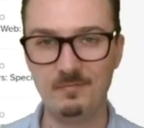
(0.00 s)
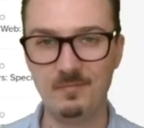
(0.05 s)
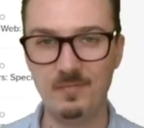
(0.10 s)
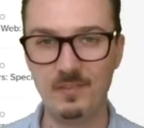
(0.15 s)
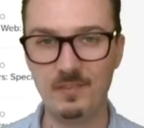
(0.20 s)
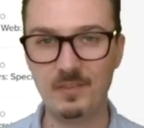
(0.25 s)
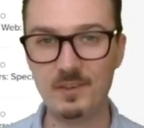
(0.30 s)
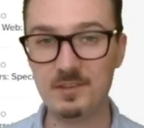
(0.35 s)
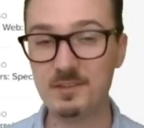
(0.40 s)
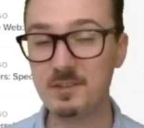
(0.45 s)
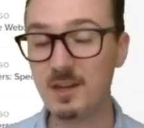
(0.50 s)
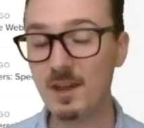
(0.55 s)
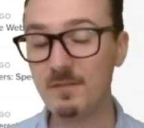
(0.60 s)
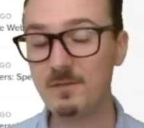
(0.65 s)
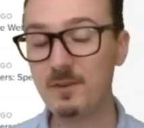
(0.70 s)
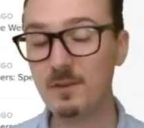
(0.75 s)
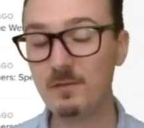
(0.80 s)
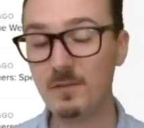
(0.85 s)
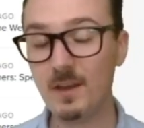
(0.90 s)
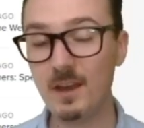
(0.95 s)
The
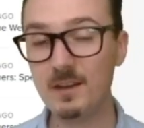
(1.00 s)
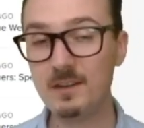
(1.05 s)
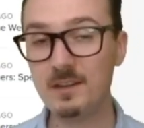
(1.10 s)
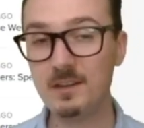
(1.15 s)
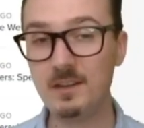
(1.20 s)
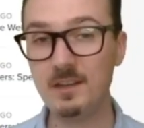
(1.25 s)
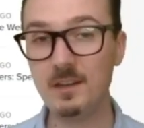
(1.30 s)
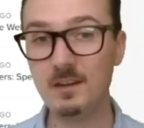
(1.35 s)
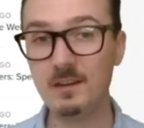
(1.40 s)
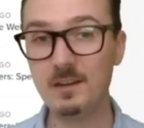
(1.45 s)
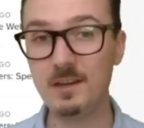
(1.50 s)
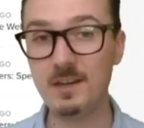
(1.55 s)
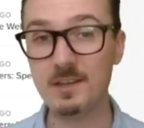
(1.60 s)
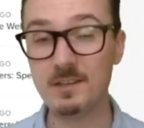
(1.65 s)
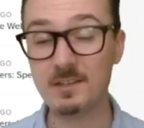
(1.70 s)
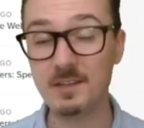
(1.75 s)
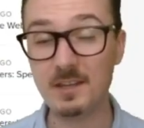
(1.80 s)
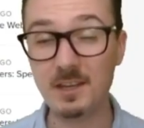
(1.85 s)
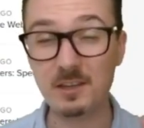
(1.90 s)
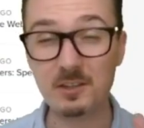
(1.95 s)
stuff you find in here
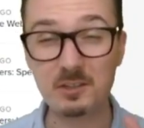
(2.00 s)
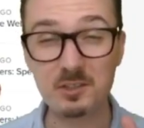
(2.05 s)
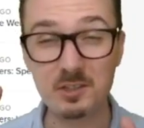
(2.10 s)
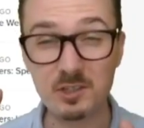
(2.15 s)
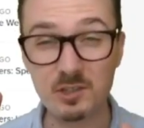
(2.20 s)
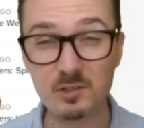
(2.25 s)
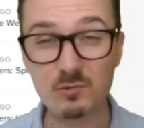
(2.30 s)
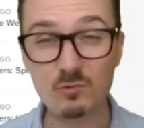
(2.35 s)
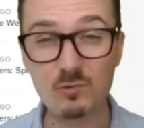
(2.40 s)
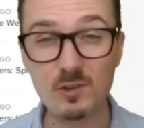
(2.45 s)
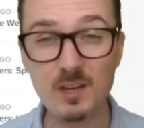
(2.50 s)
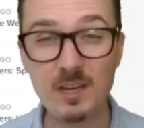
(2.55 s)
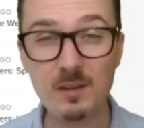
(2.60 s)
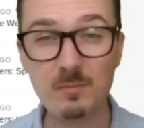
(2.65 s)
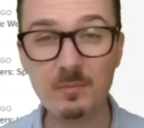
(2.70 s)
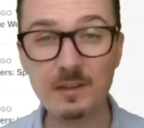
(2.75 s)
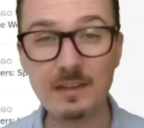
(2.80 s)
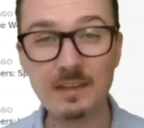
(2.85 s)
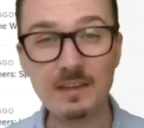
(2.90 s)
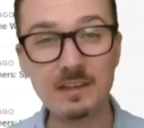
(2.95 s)
is
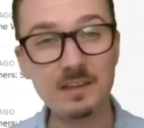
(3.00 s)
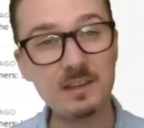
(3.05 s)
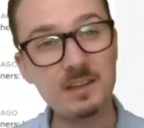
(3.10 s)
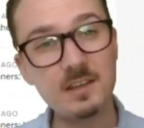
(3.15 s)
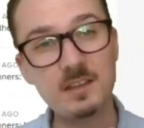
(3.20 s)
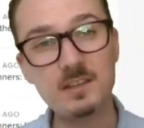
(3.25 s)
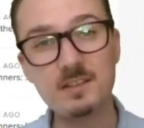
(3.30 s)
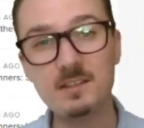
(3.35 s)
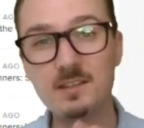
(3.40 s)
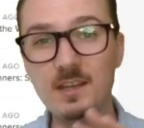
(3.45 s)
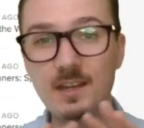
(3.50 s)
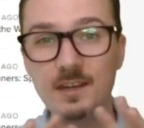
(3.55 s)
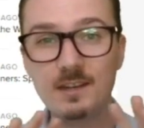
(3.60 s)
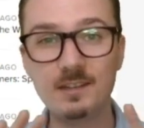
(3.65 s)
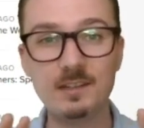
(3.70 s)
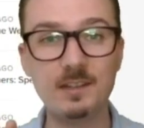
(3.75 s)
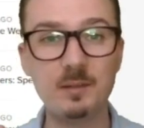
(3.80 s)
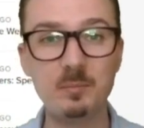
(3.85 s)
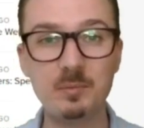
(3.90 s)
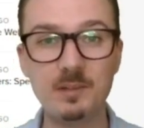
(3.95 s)
extremely
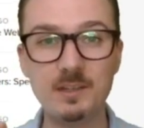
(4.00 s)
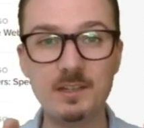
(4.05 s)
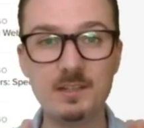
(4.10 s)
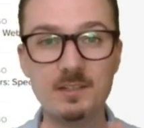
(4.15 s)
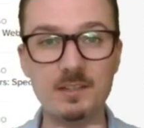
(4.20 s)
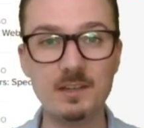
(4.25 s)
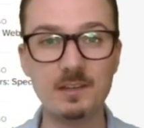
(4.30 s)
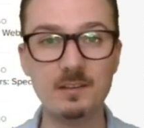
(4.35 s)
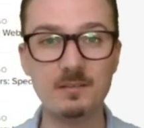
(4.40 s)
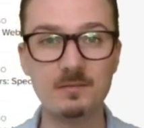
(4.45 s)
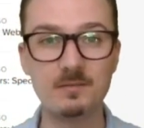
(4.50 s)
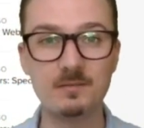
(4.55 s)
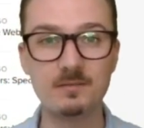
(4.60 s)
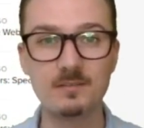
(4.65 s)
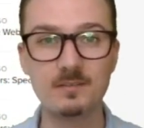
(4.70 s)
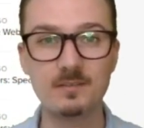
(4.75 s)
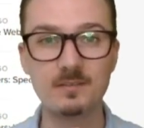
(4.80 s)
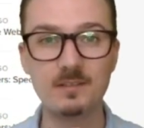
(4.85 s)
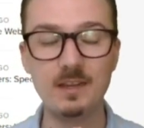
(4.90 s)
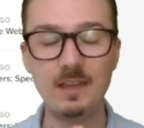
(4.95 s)
aesthetically pleasing
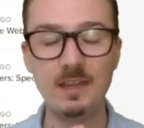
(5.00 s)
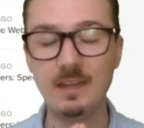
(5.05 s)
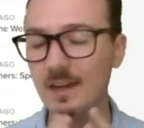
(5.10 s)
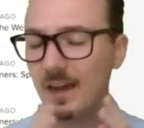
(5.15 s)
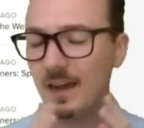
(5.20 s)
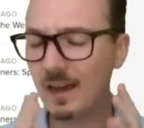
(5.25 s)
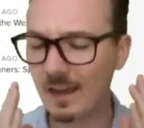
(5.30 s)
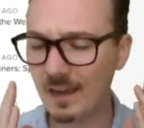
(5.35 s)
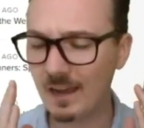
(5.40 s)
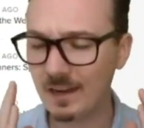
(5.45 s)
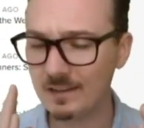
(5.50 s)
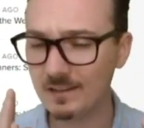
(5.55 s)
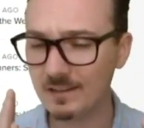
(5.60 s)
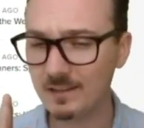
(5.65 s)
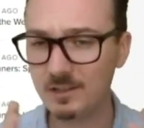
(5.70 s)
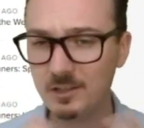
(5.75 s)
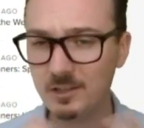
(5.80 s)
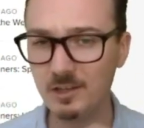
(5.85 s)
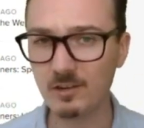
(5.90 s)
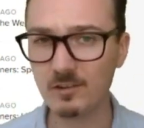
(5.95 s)
and
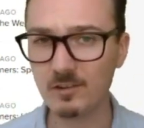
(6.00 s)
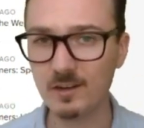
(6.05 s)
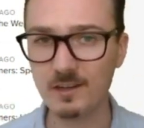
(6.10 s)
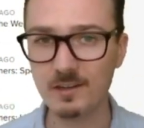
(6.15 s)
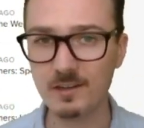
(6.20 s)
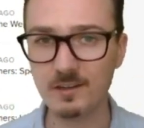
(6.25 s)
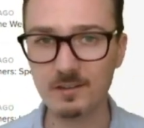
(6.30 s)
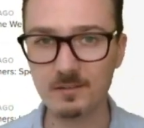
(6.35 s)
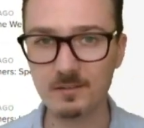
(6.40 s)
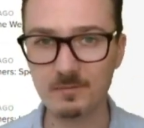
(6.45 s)
highly curated.